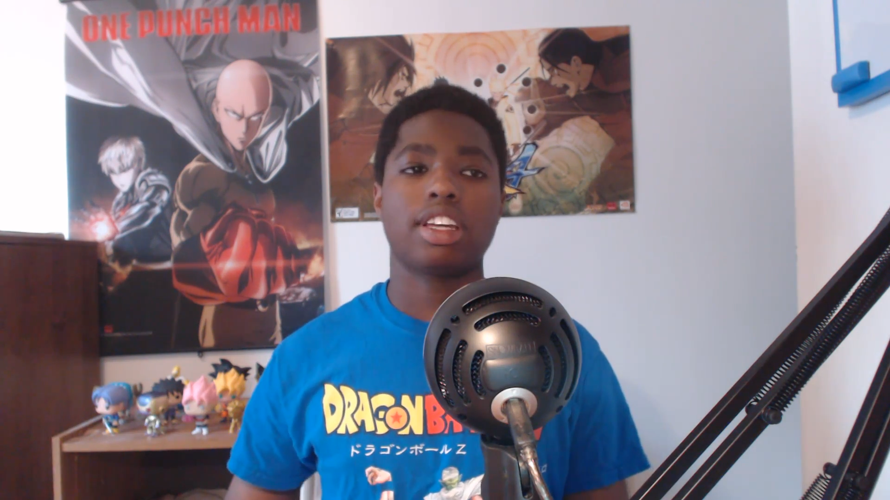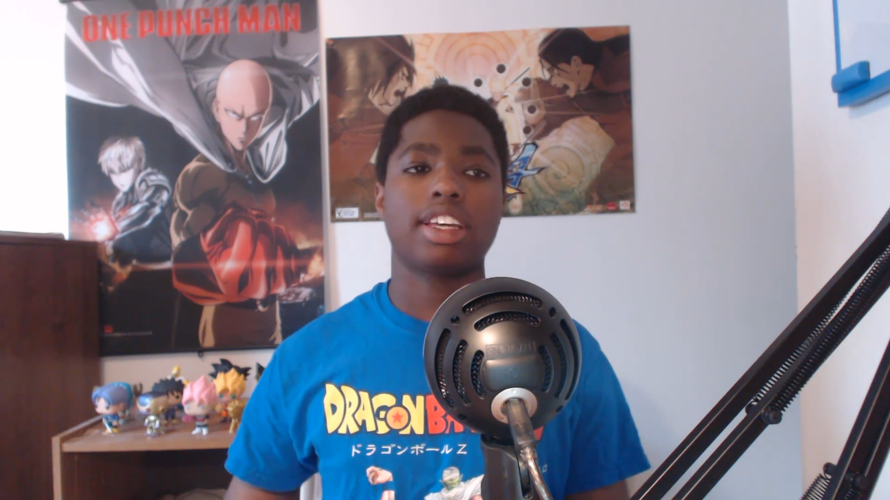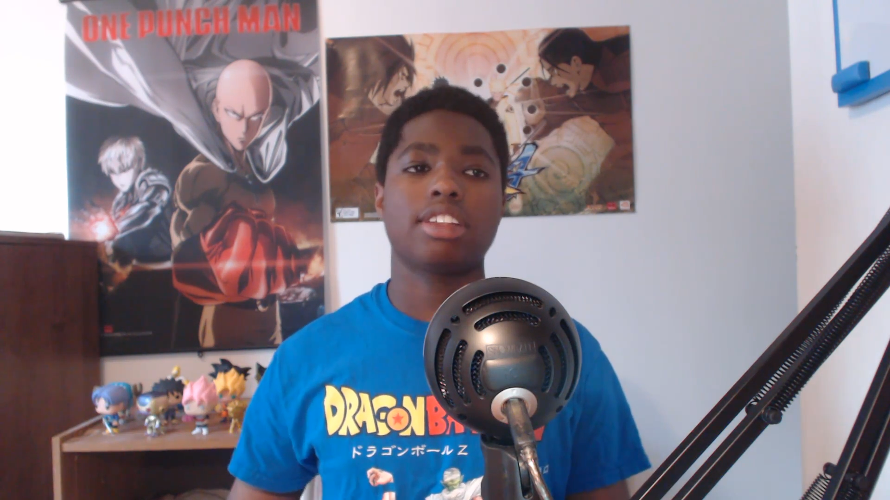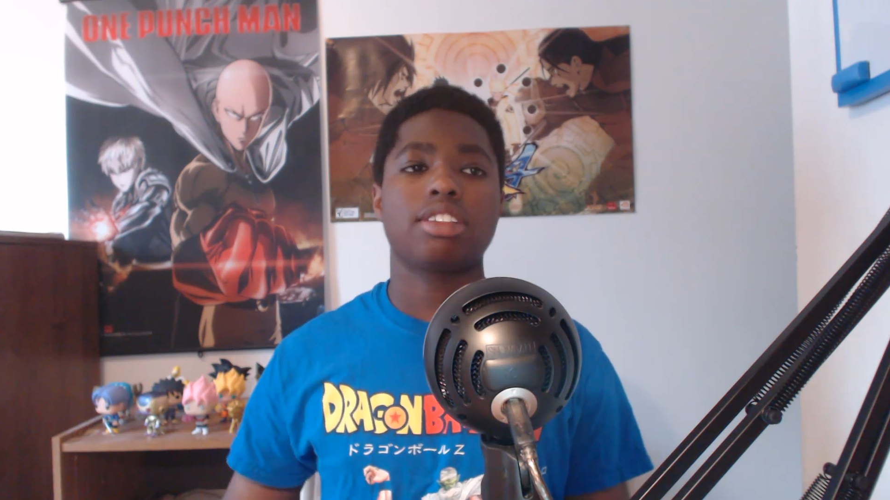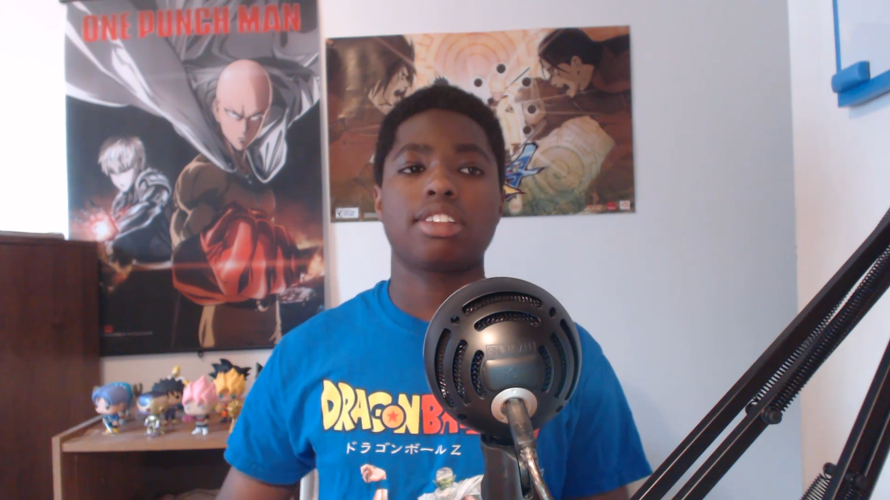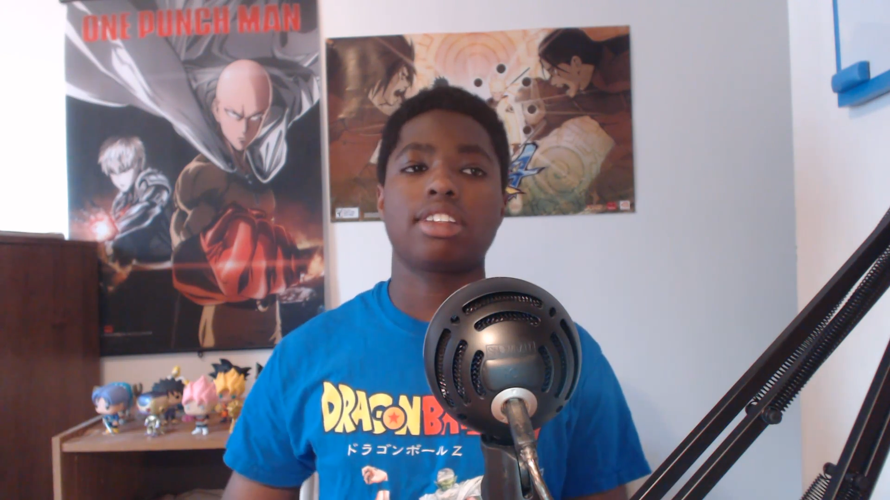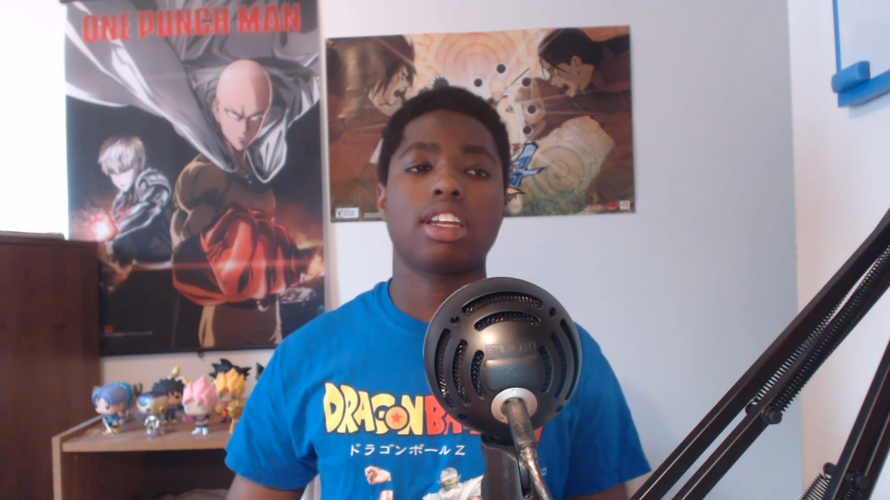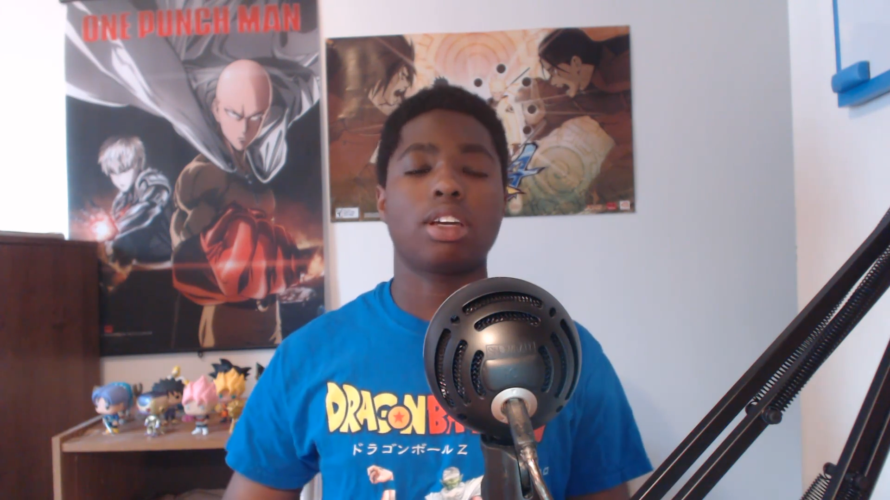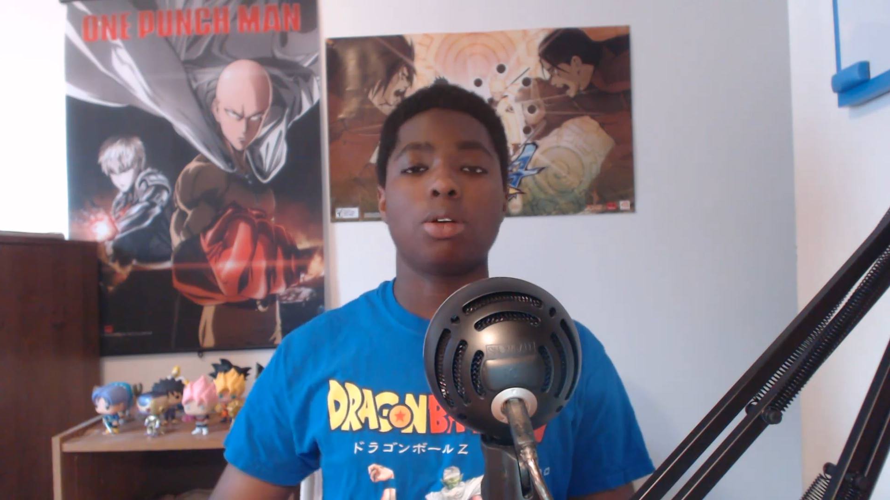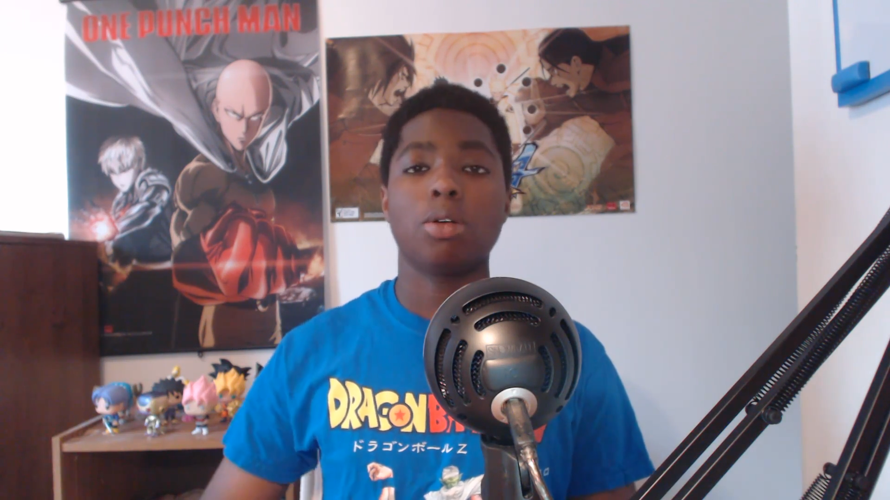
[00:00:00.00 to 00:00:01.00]
I guess,
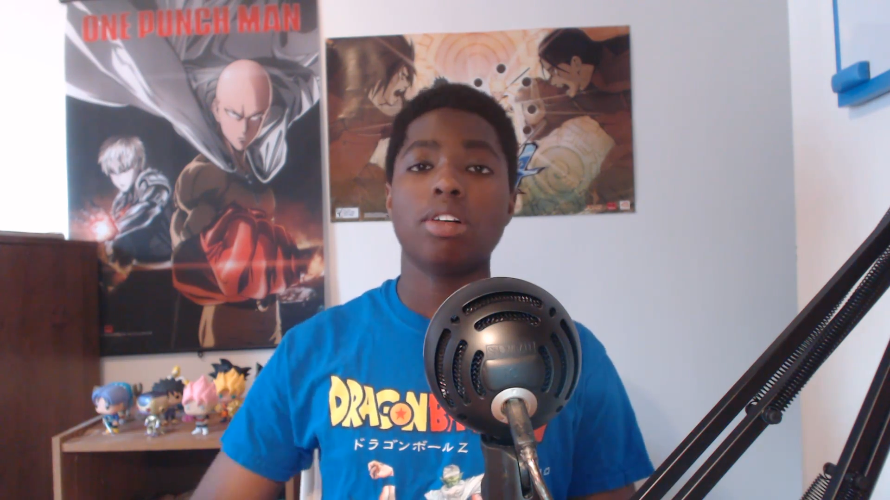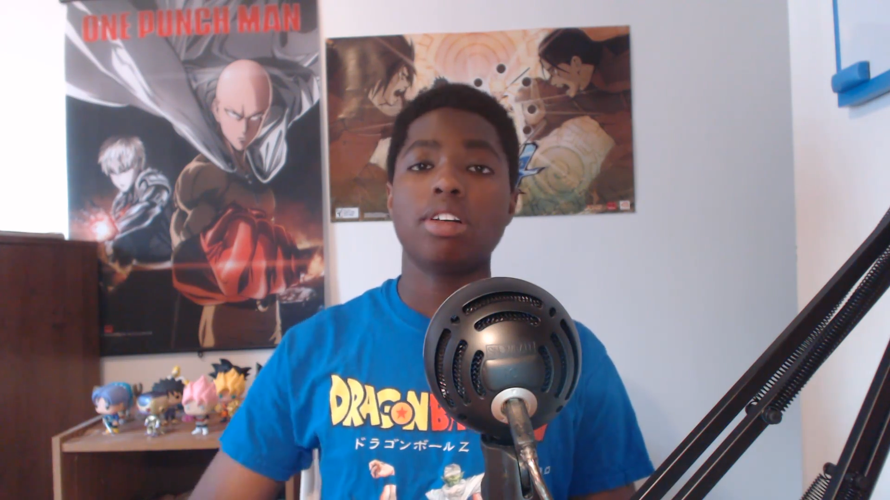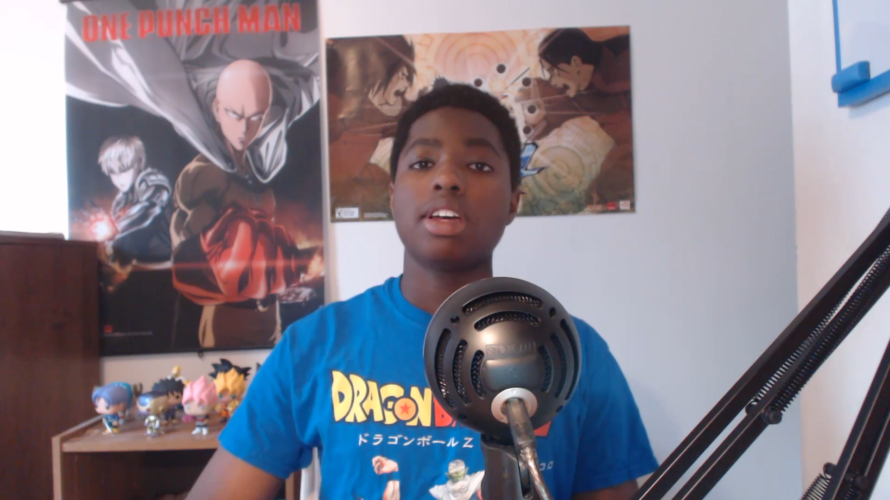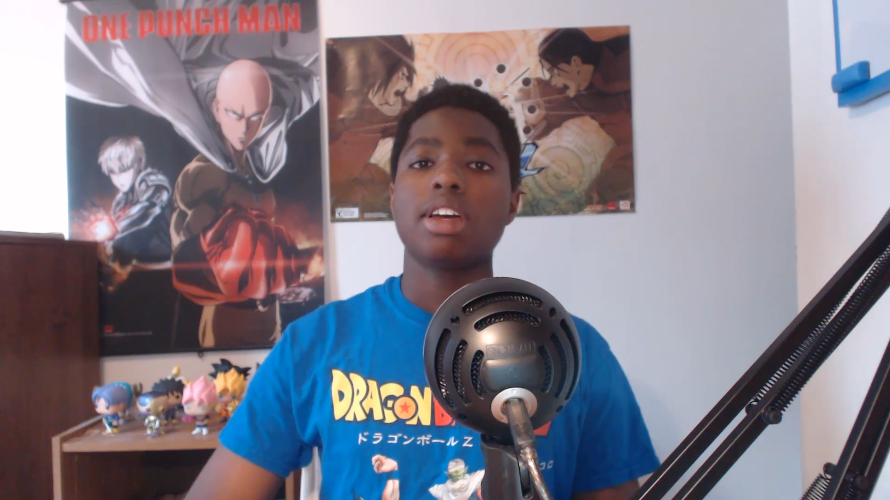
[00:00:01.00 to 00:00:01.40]
kind of cool.